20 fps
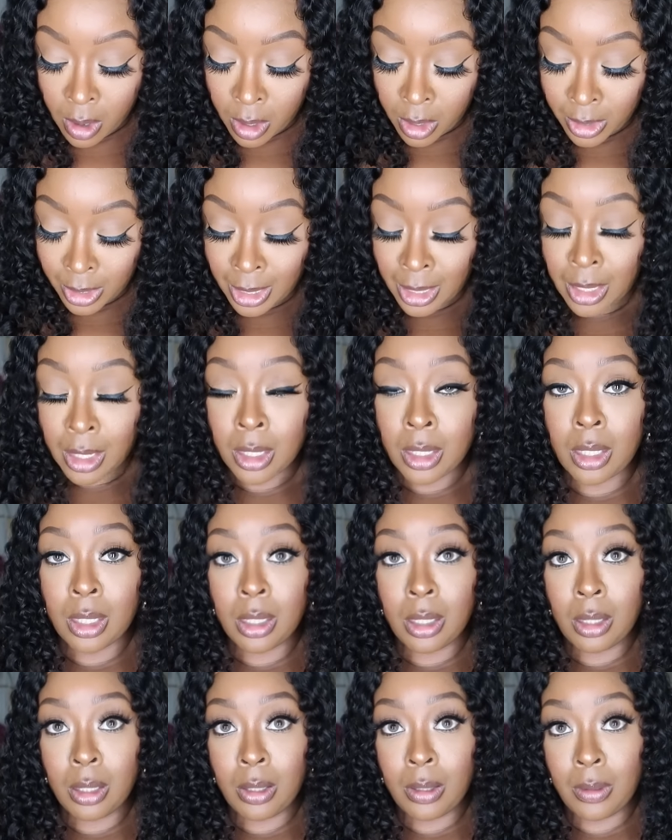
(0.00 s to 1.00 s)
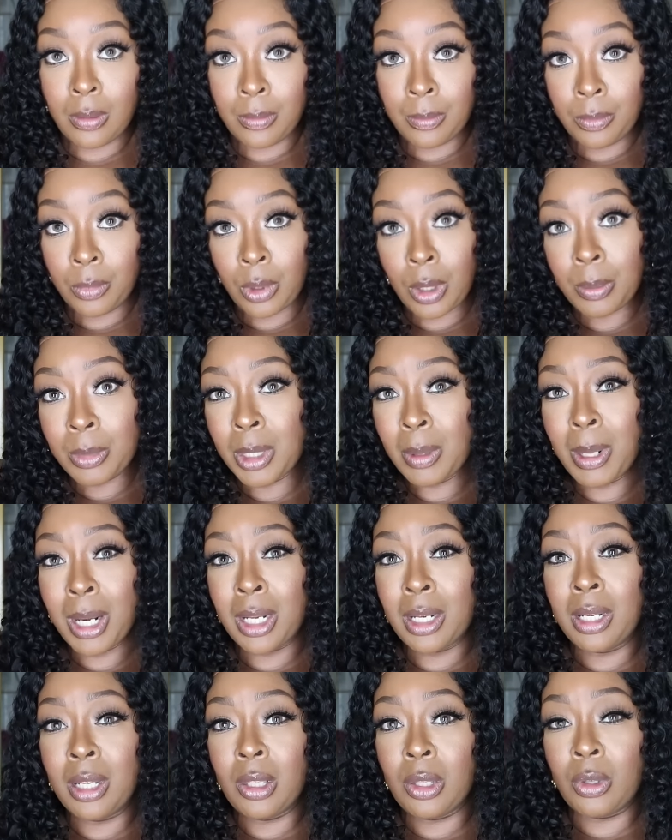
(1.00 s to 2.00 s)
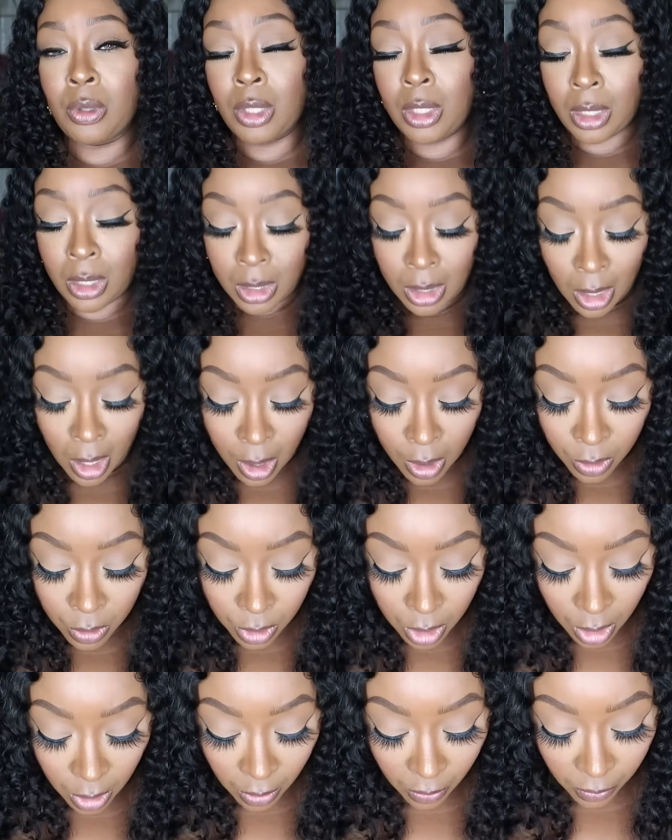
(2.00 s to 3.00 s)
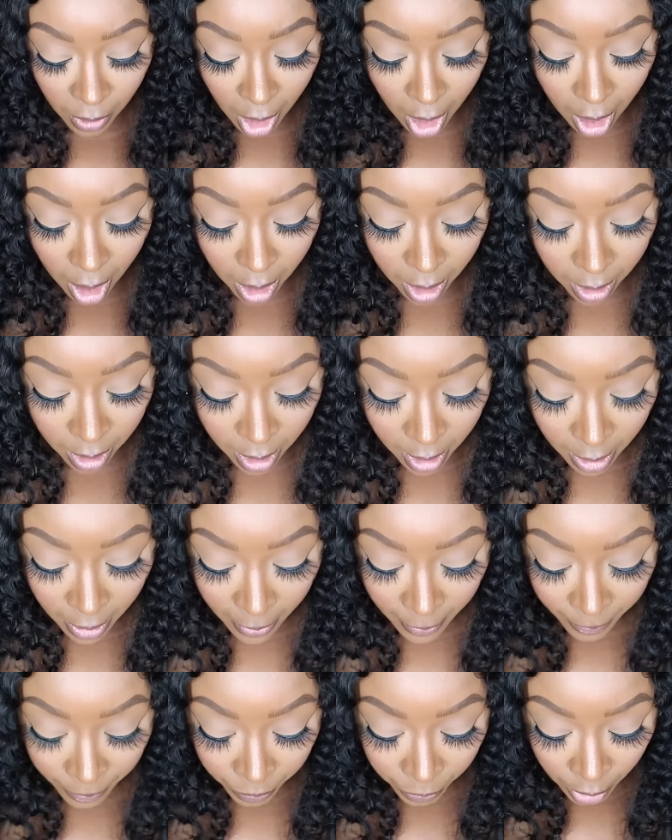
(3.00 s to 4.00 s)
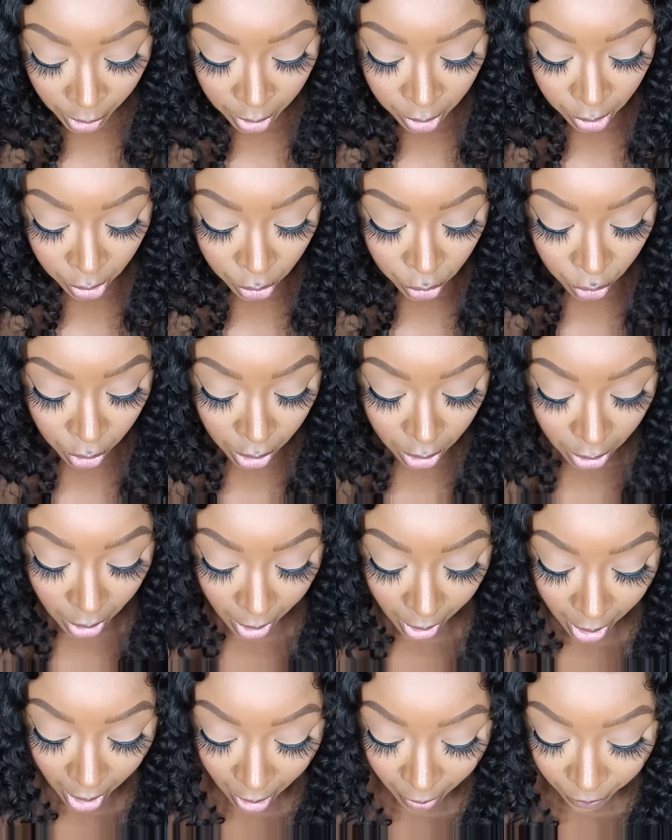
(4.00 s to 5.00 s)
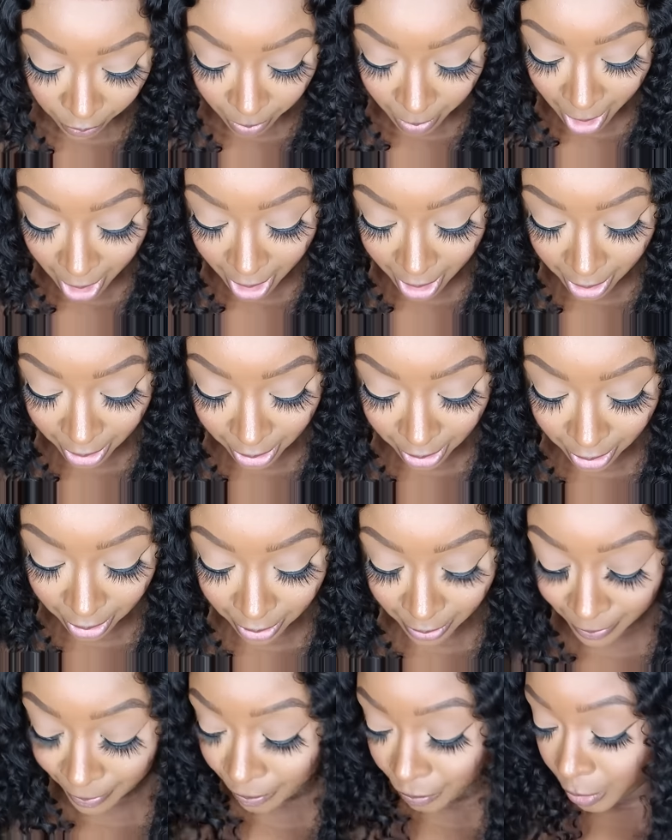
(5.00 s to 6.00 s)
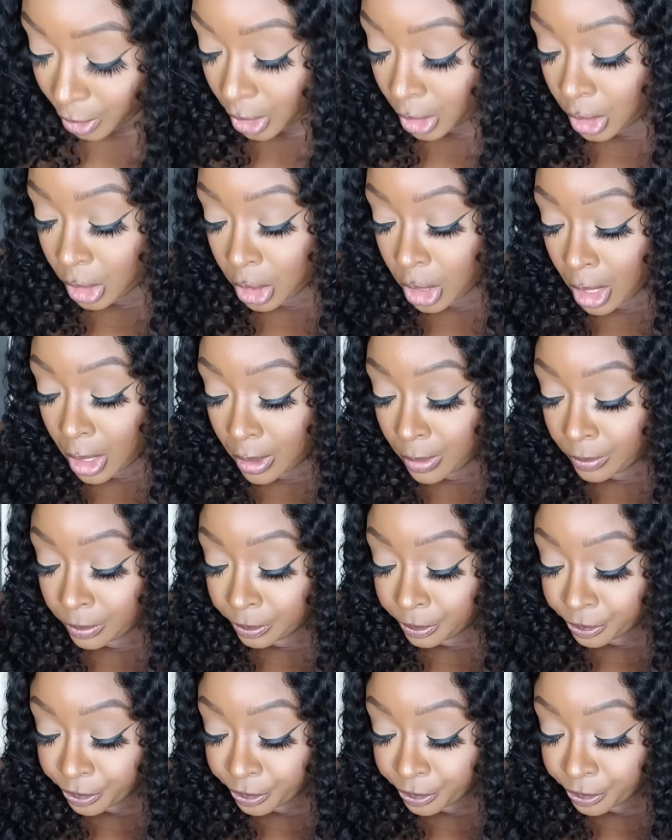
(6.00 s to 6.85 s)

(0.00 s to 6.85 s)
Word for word: It's another, um, I'm talking about another, this is a whole nother vibe. It's a dress I got from House of Dasha.